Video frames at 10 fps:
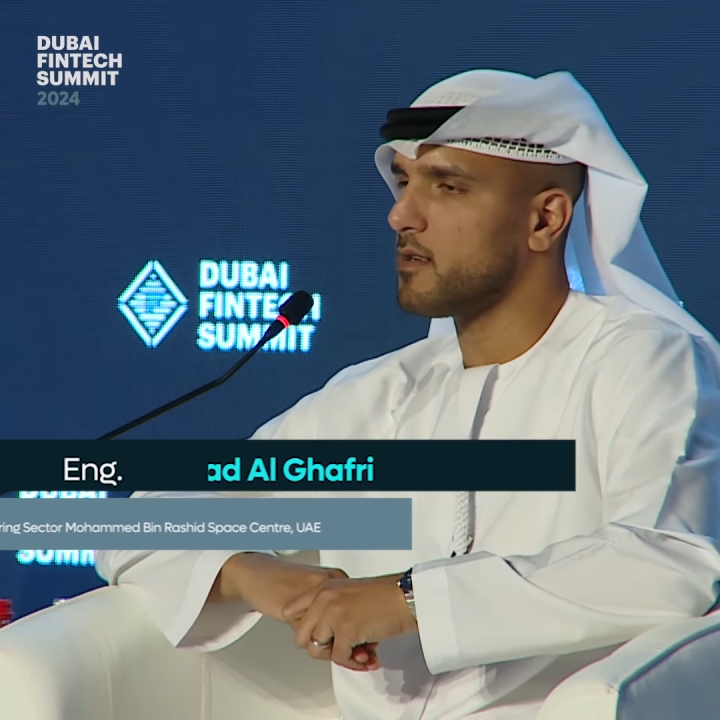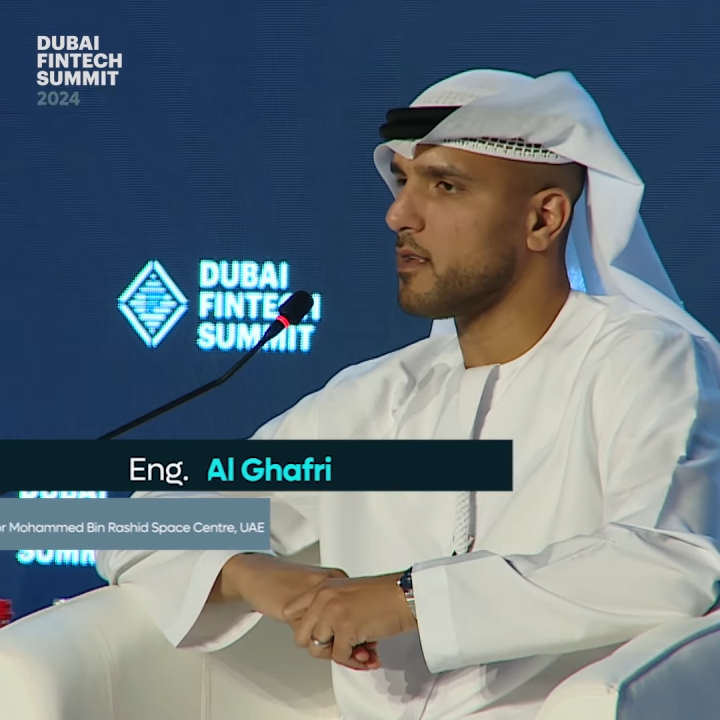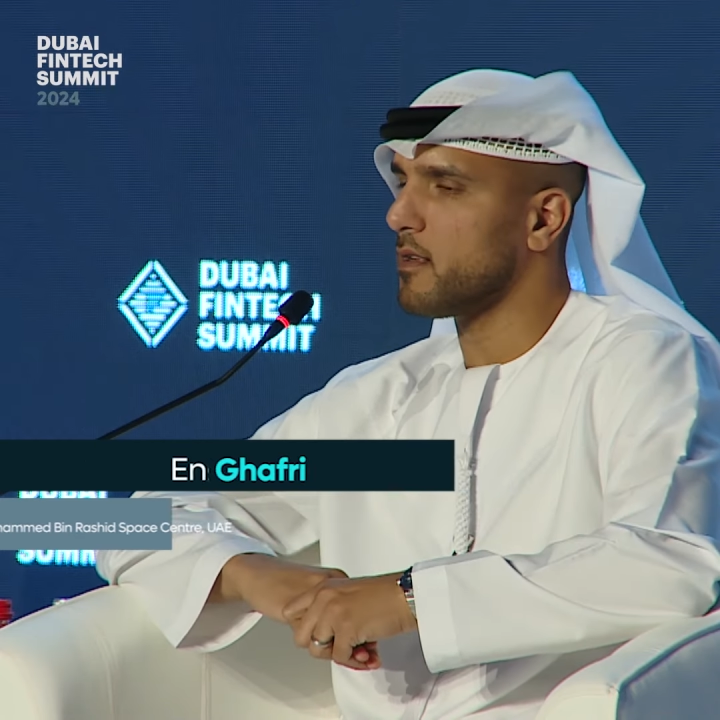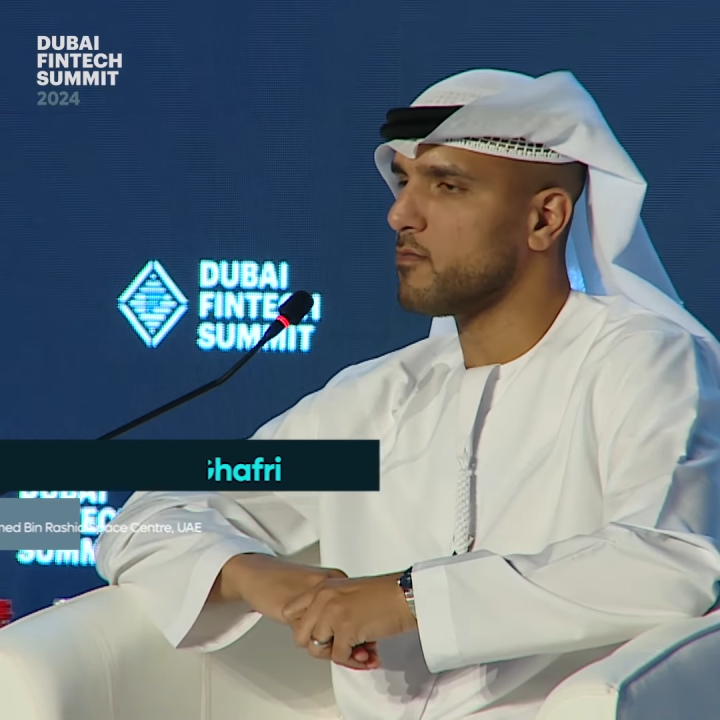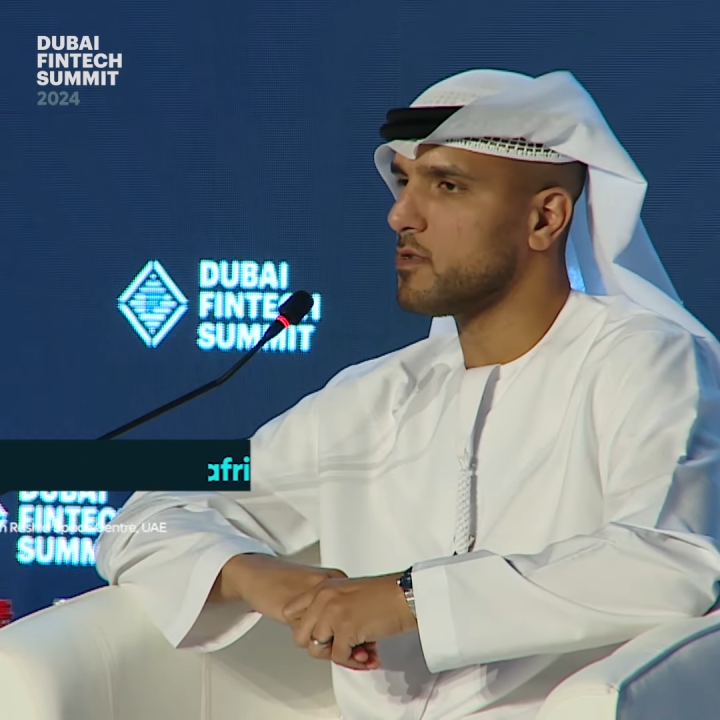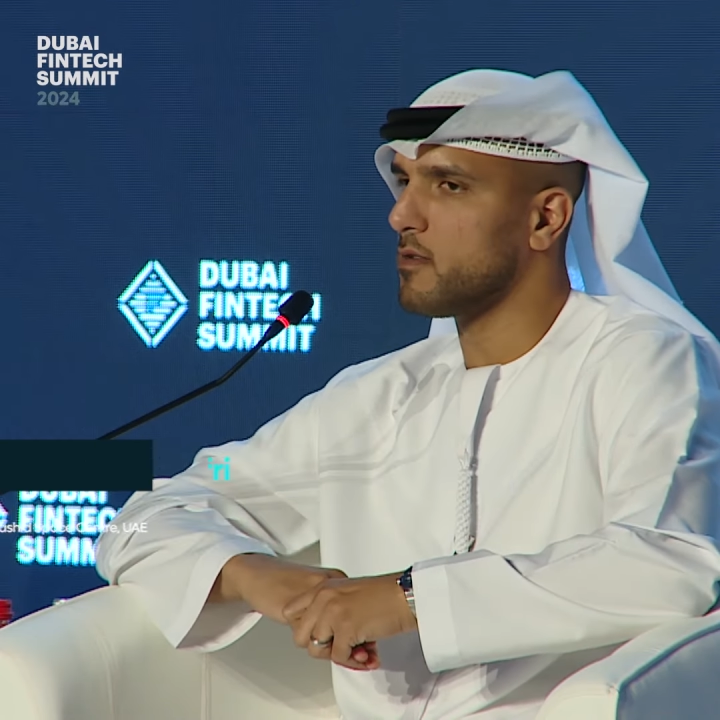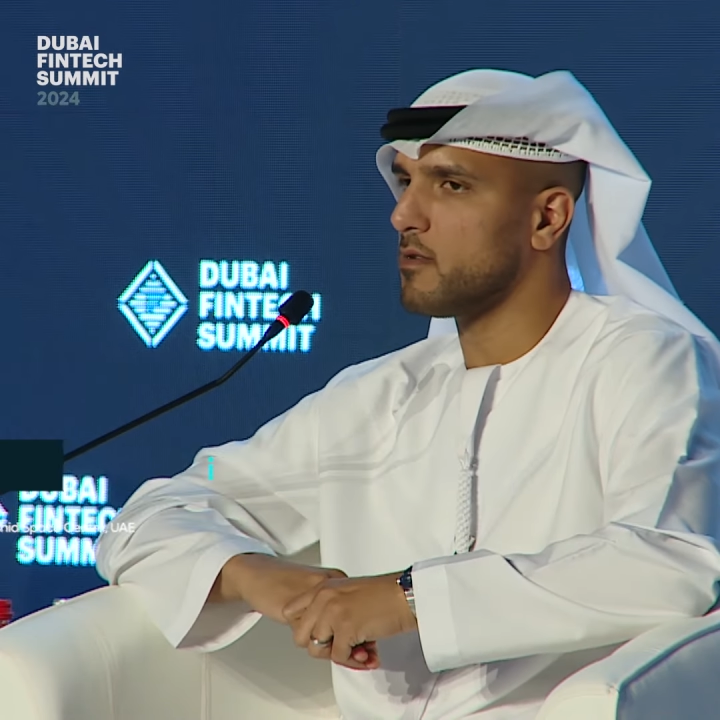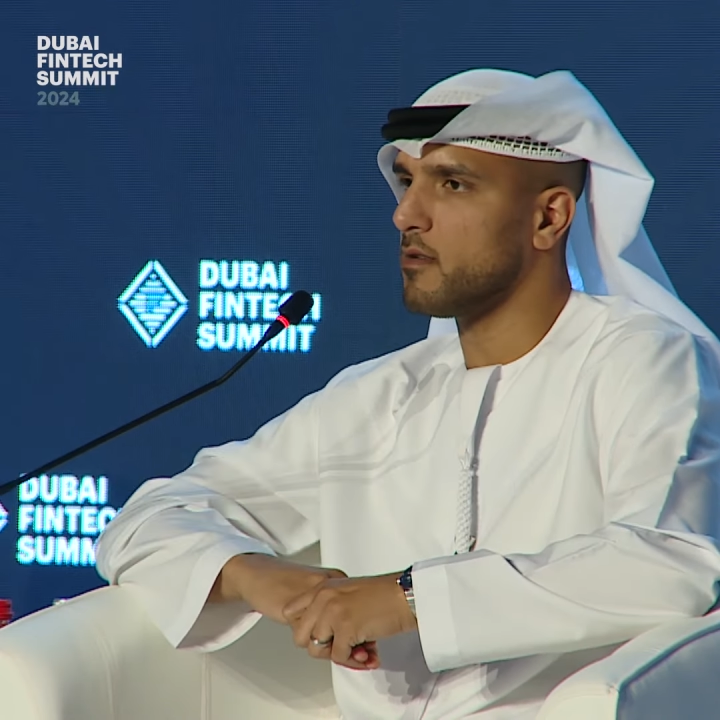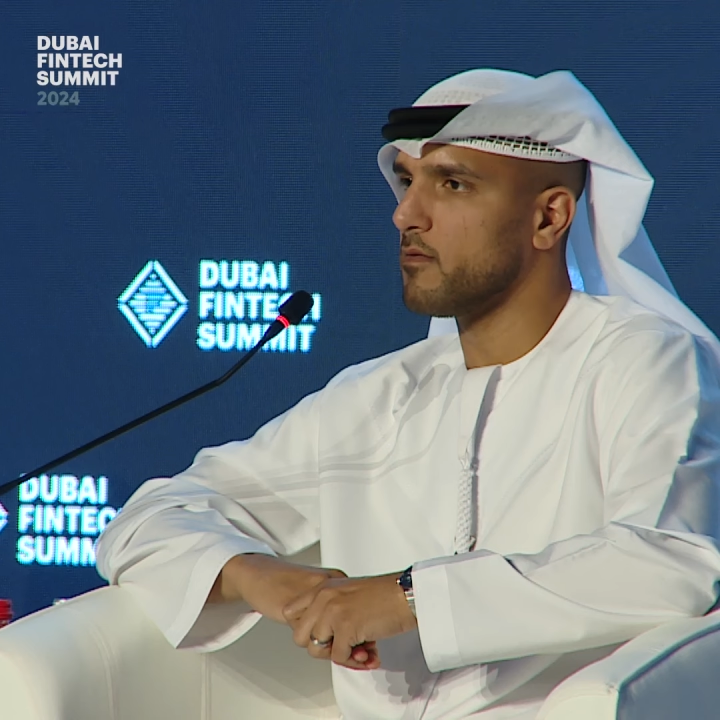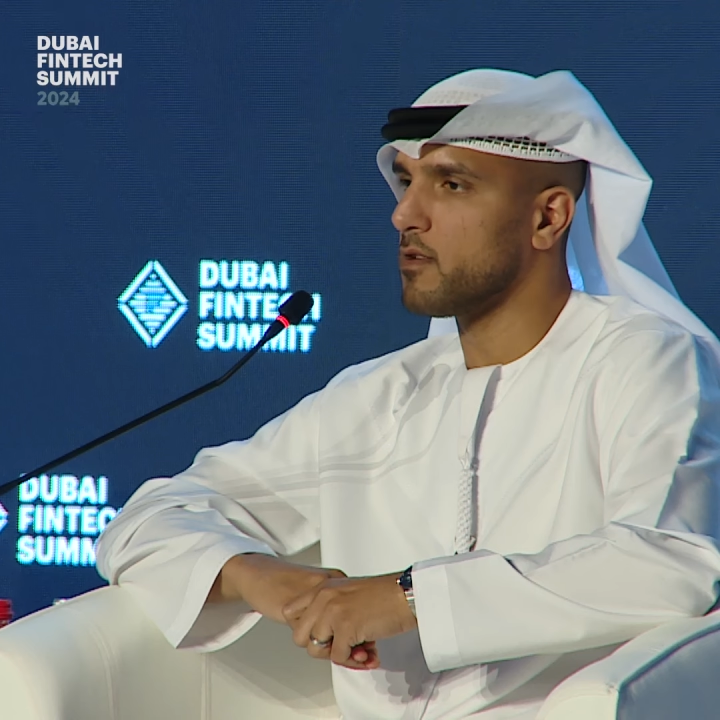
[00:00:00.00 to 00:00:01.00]
satellite mission
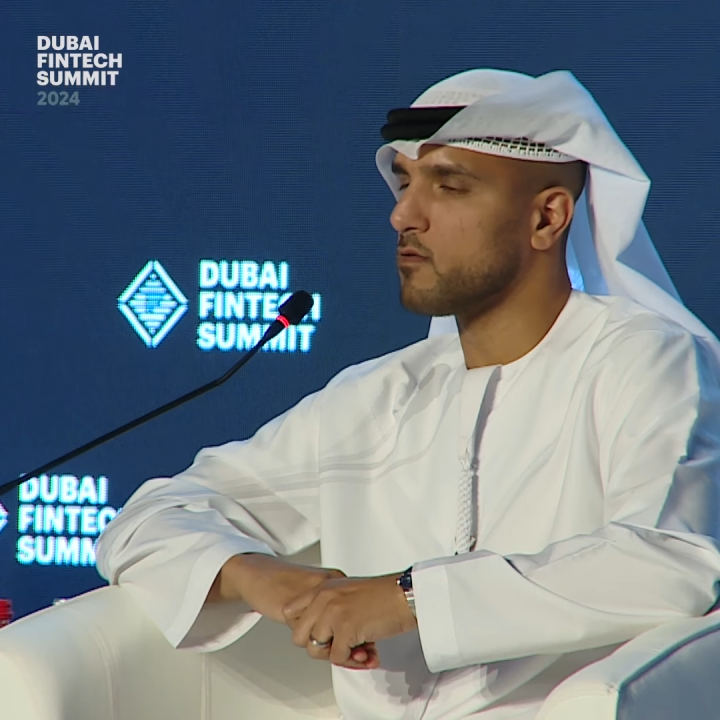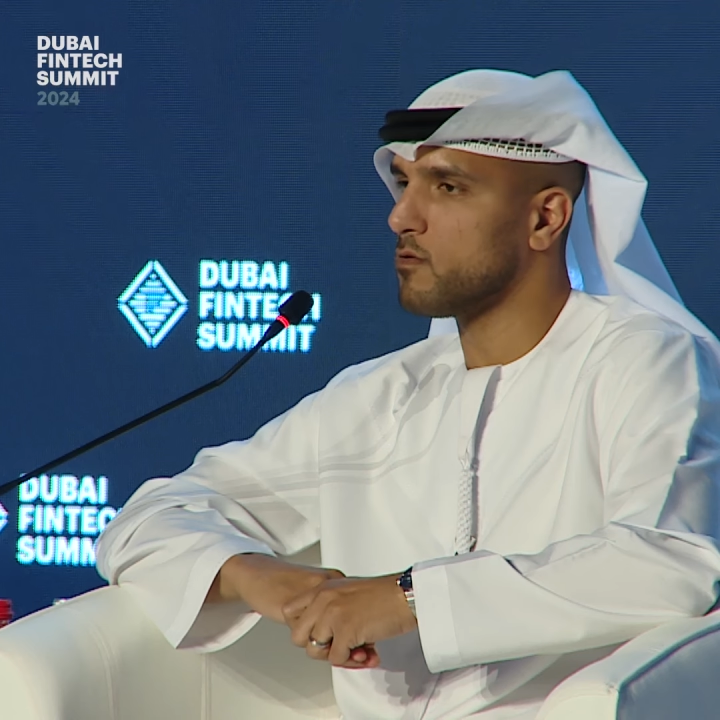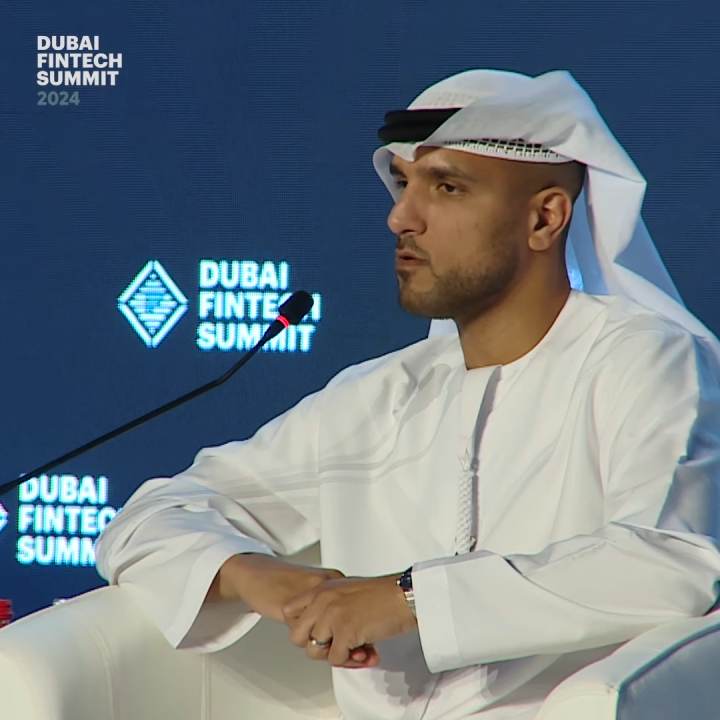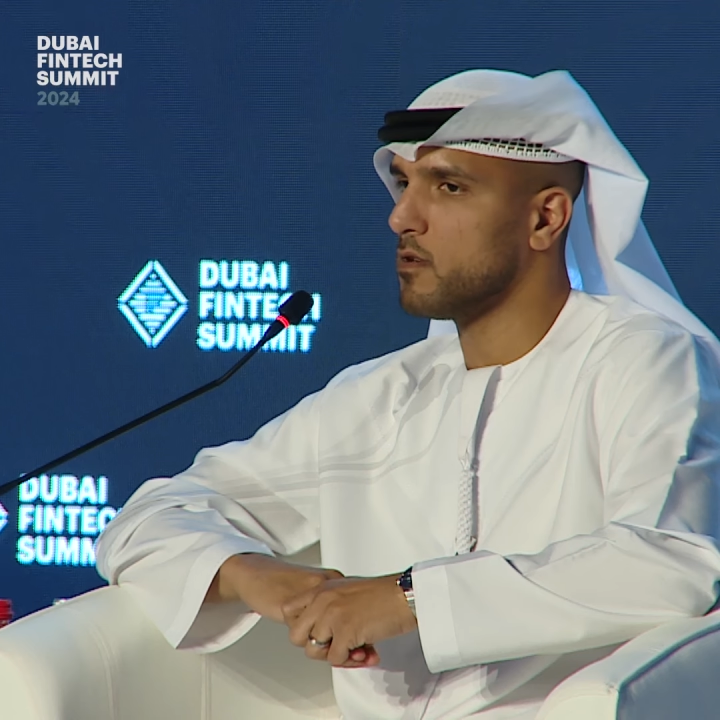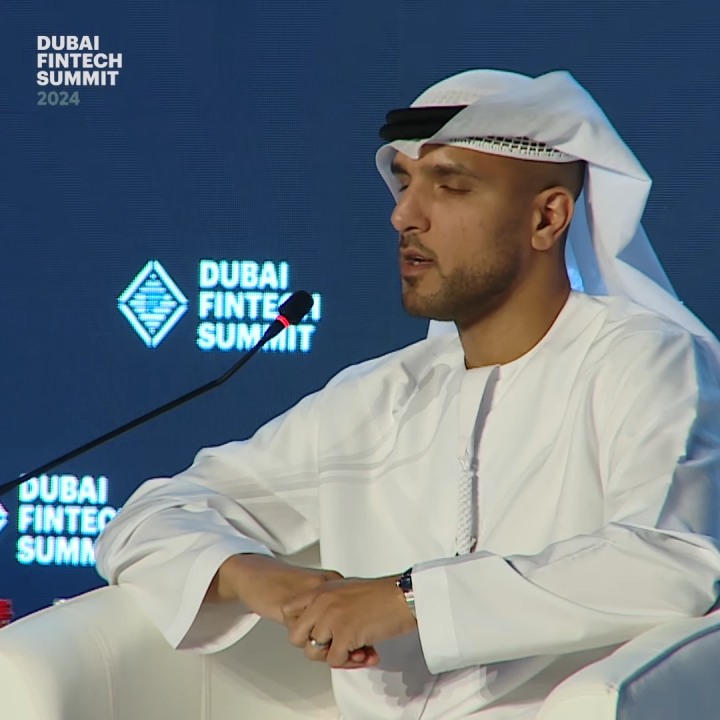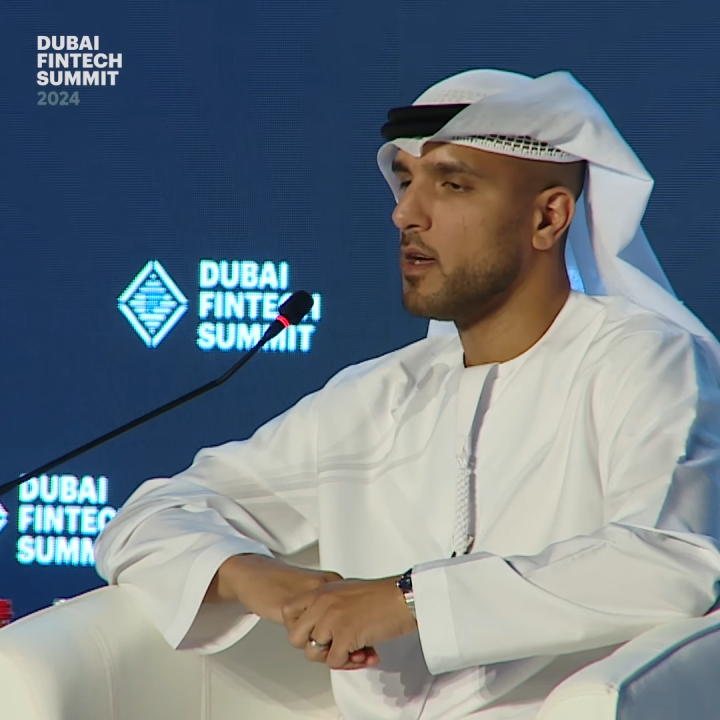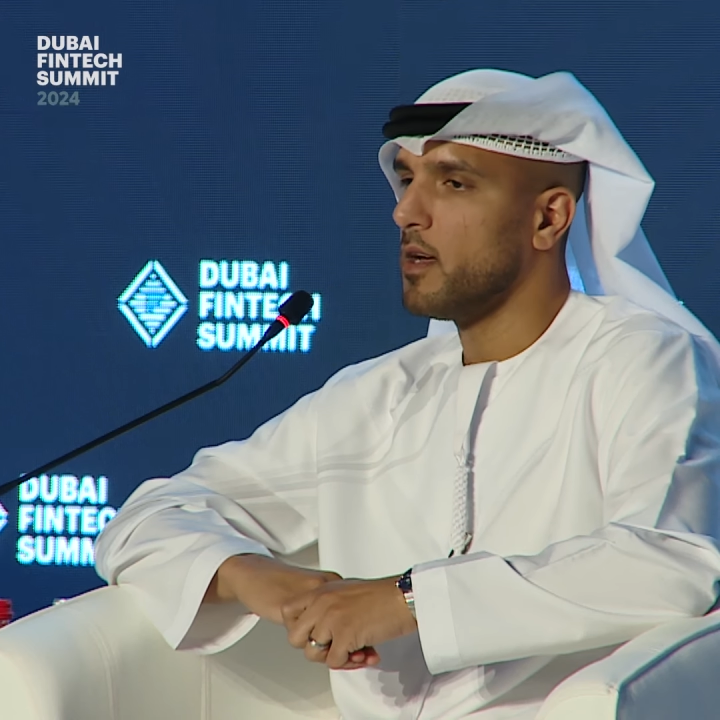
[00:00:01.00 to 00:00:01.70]
very soon,